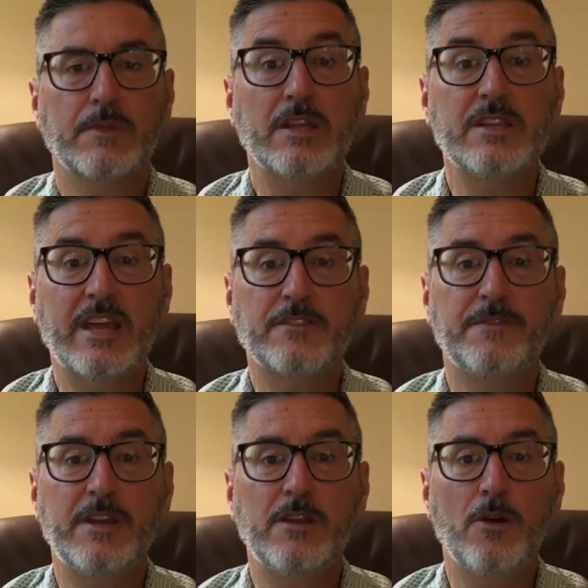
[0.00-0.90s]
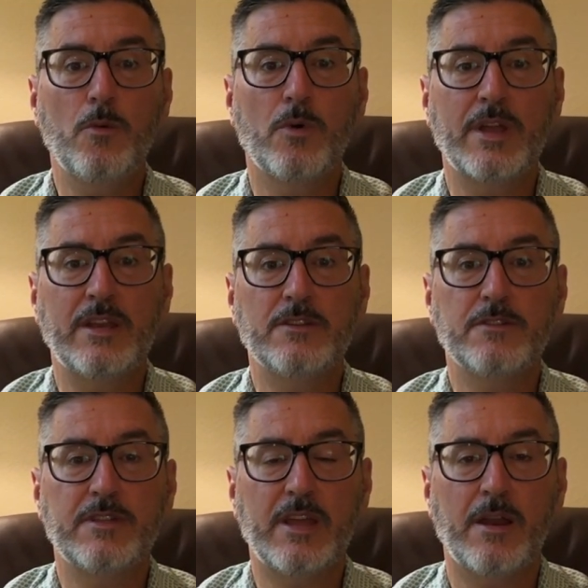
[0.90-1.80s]
Next video, we'll get
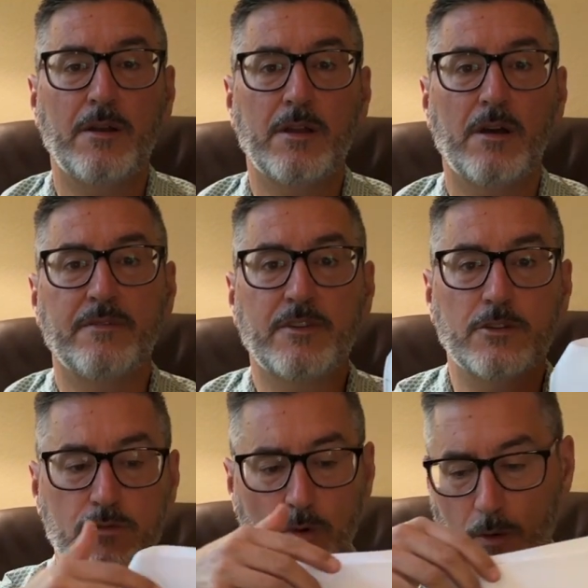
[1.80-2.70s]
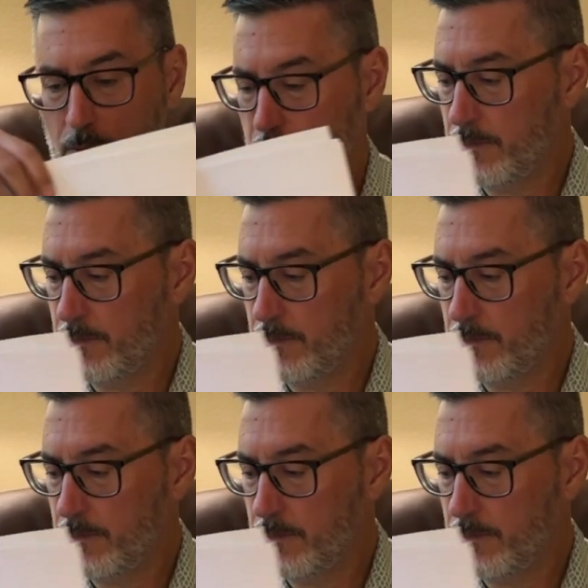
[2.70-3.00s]
into the area of control.